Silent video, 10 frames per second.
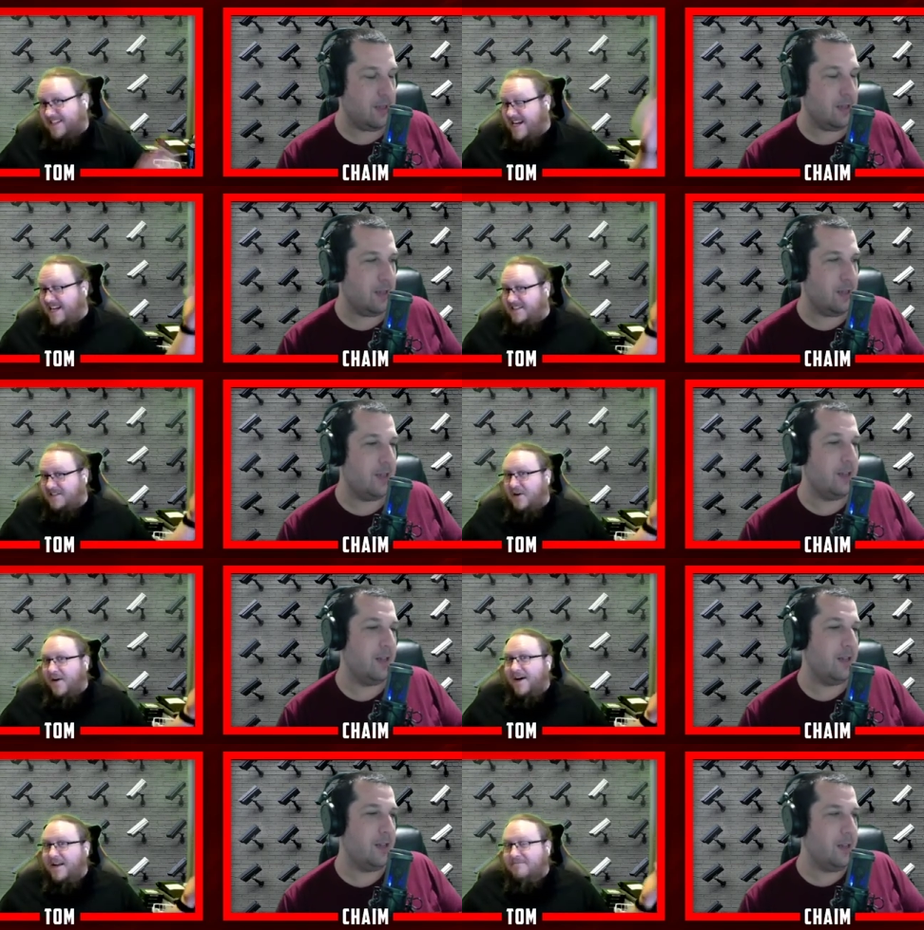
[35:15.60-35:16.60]
Speaker 1: it is
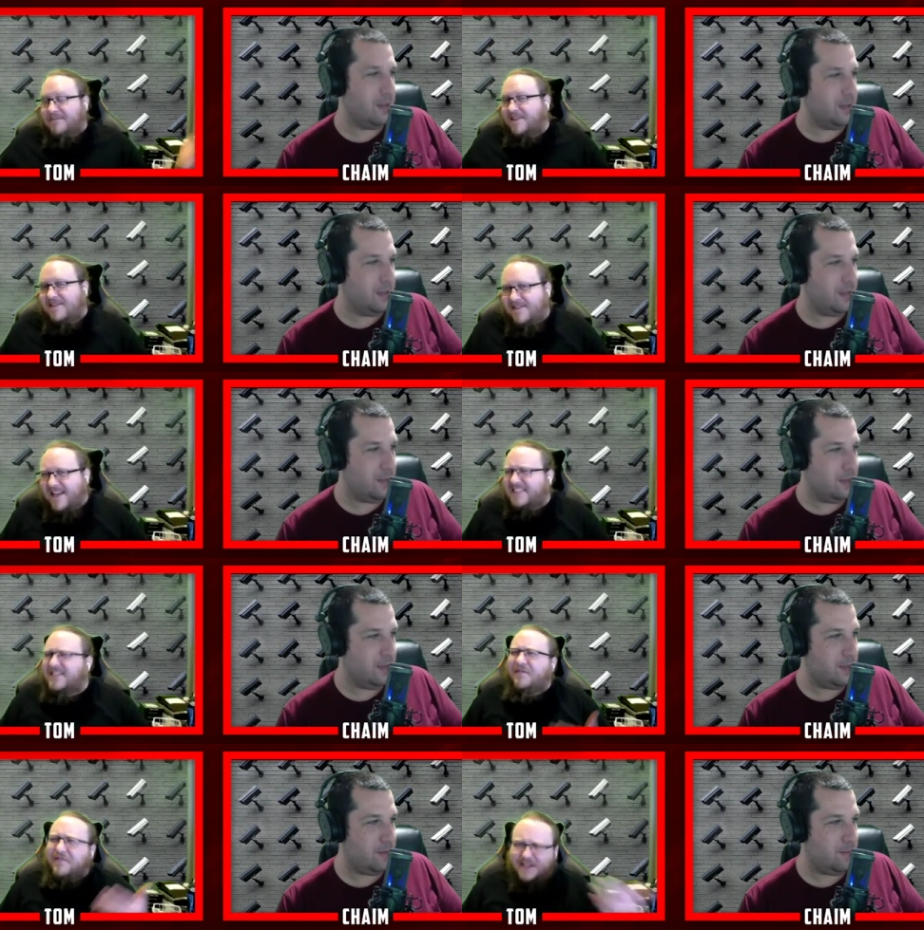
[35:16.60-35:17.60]
gone. But that's
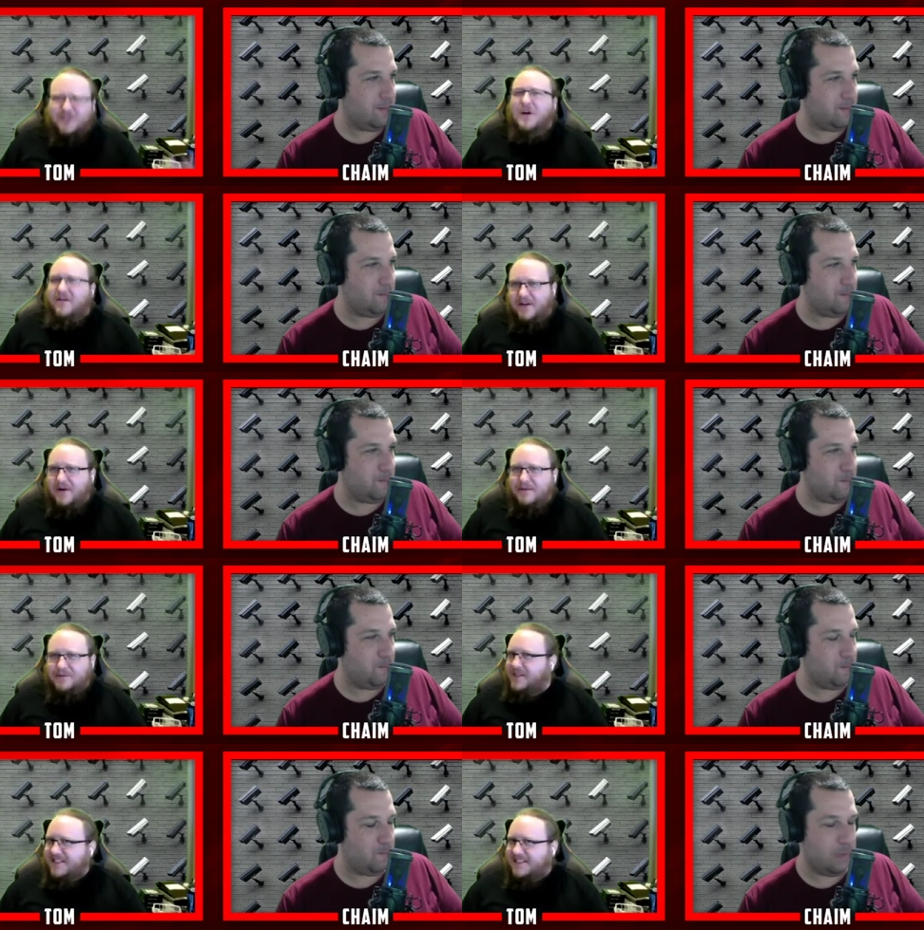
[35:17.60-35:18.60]
a feature of
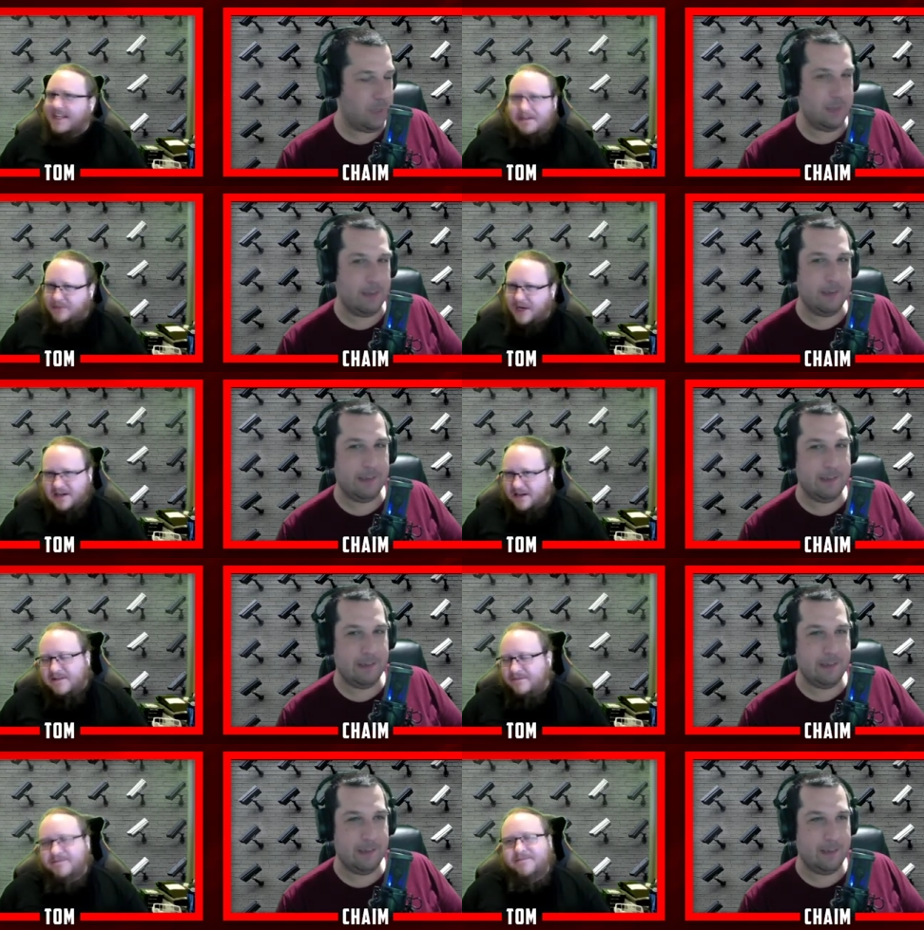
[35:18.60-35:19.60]
encryption; it's not a bug.
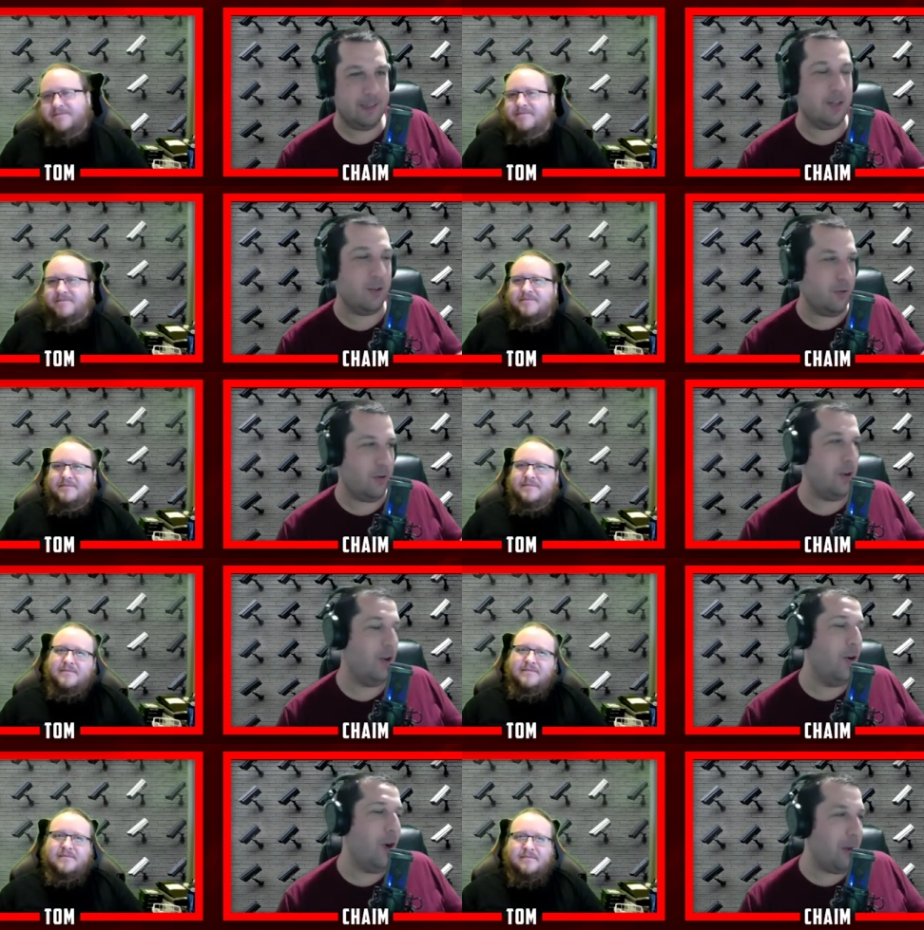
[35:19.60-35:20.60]

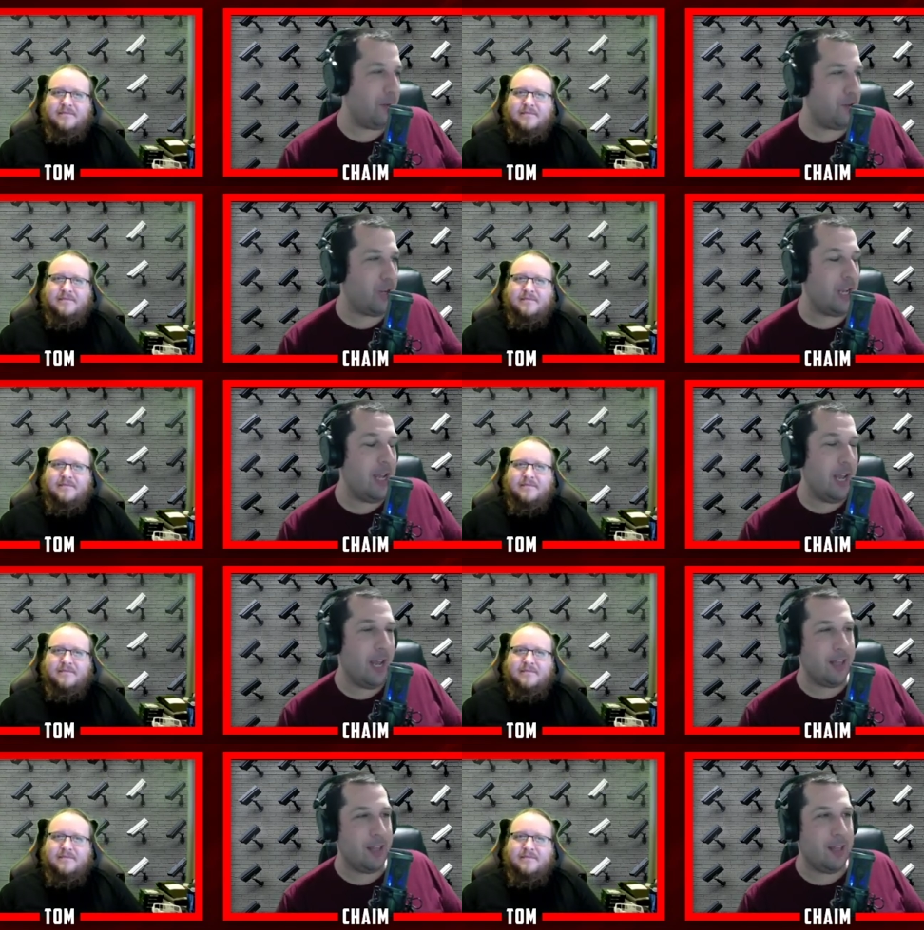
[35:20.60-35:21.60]
Speaker 2: I'm just, and
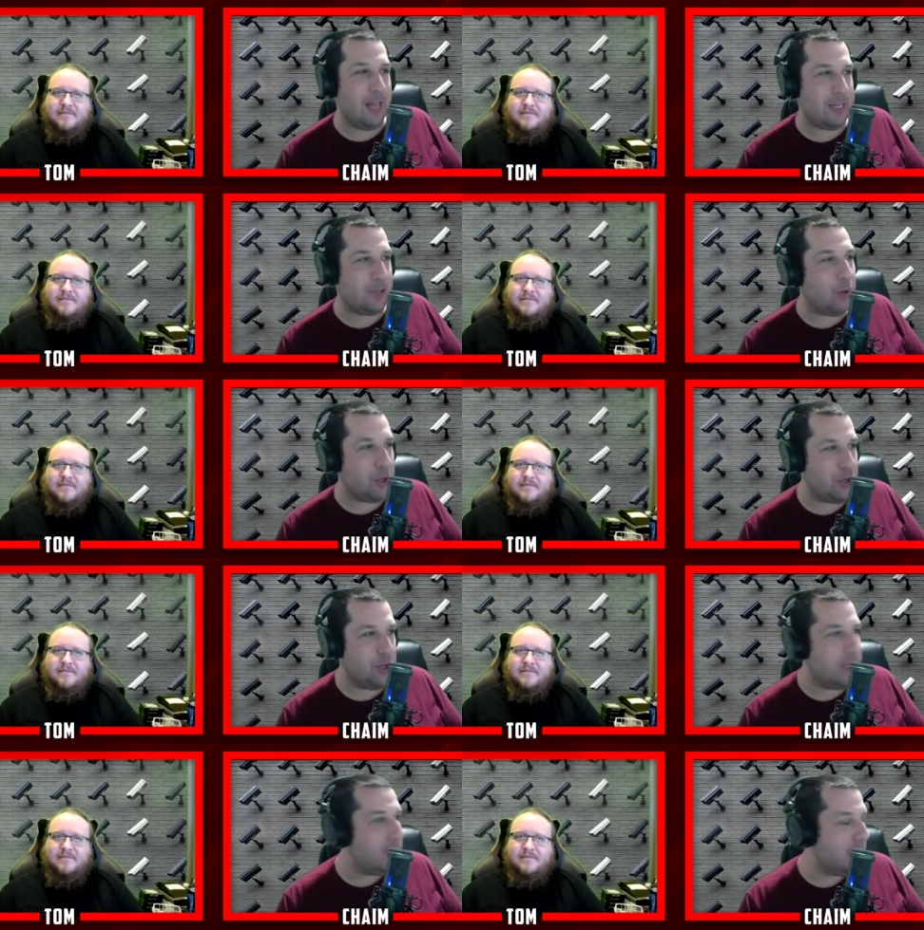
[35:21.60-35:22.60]
then the last question
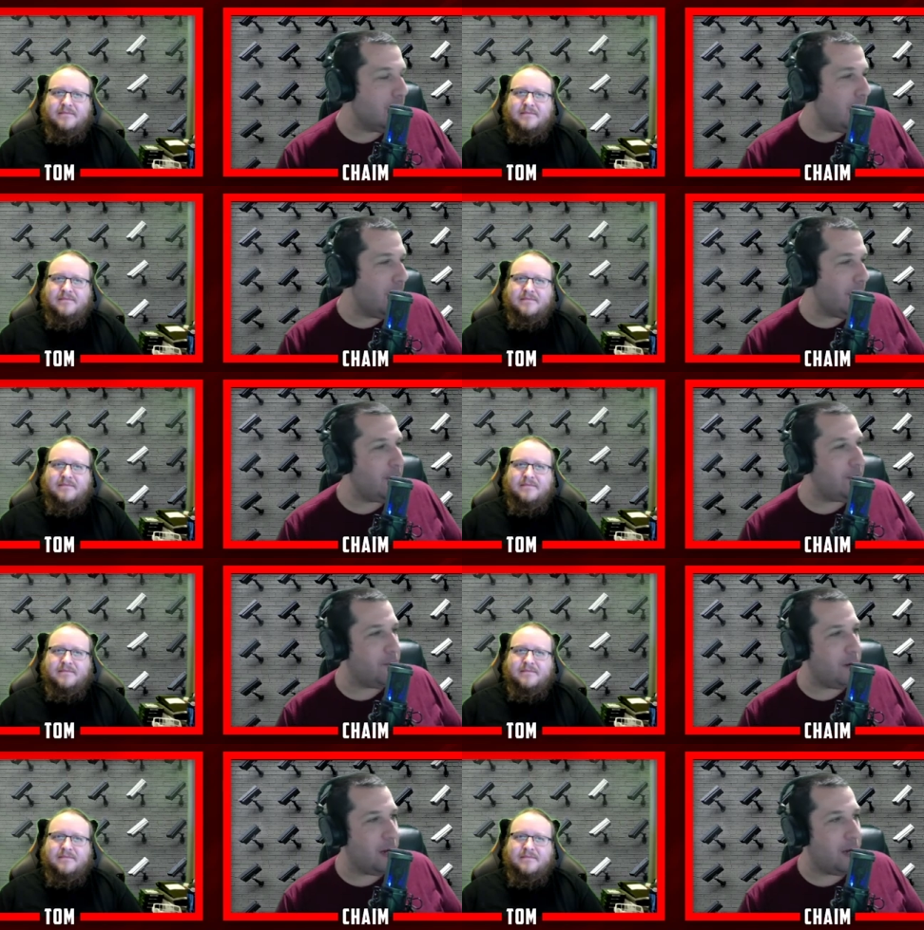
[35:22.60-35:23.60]
is
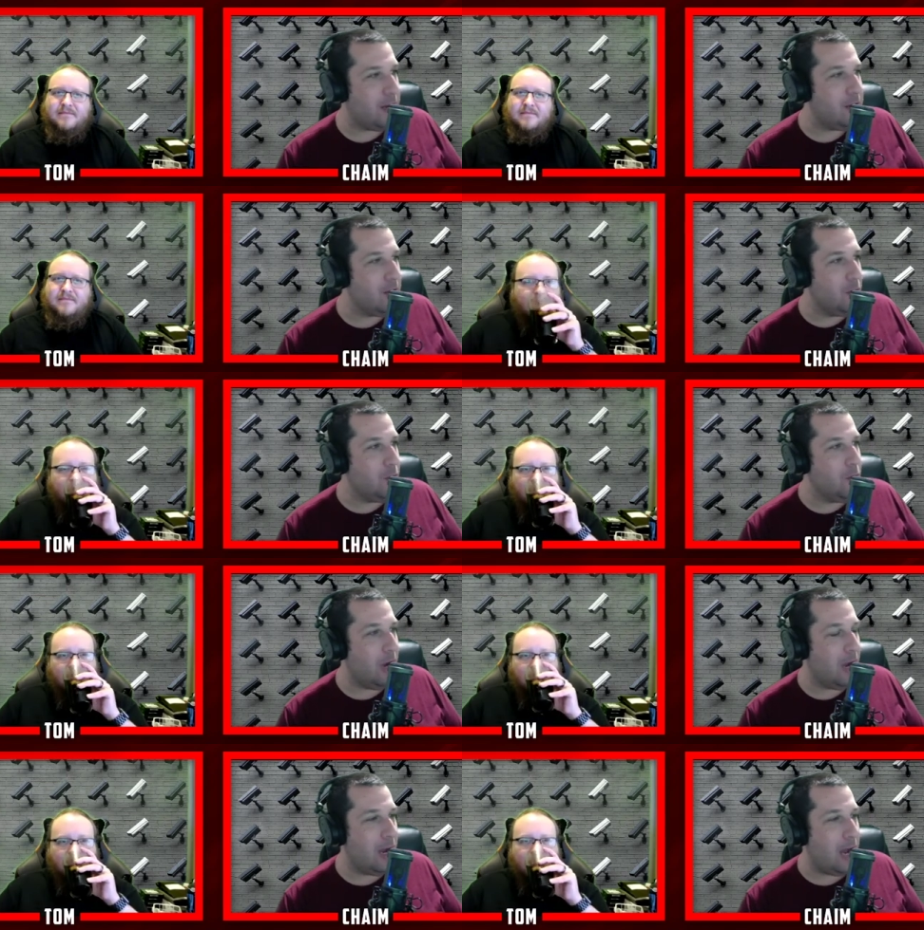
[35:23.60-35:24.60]
if uh,
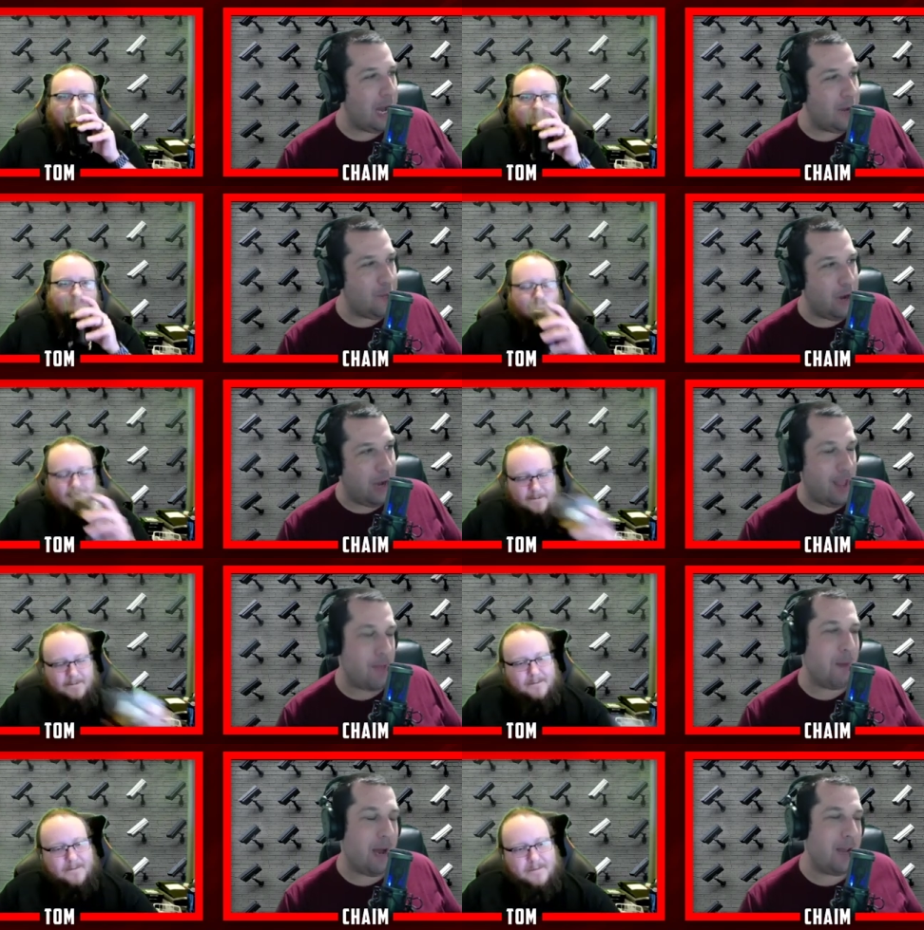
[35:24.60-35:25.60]
I
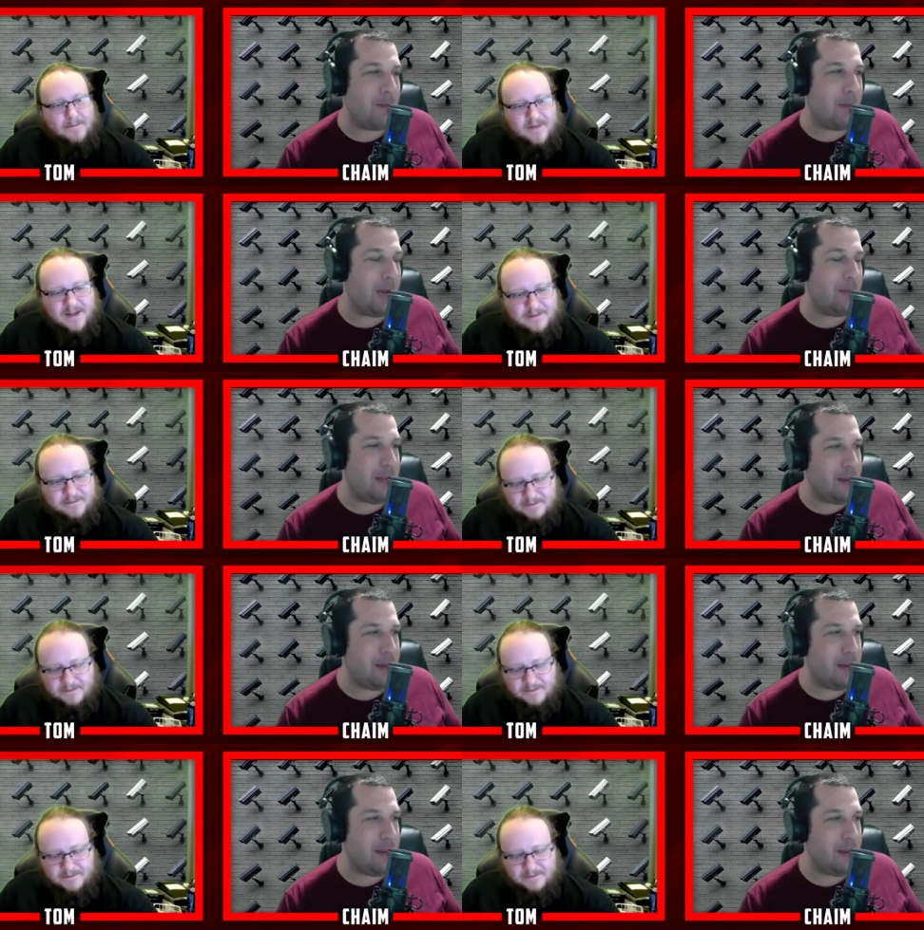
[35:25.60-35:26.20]
my my opinion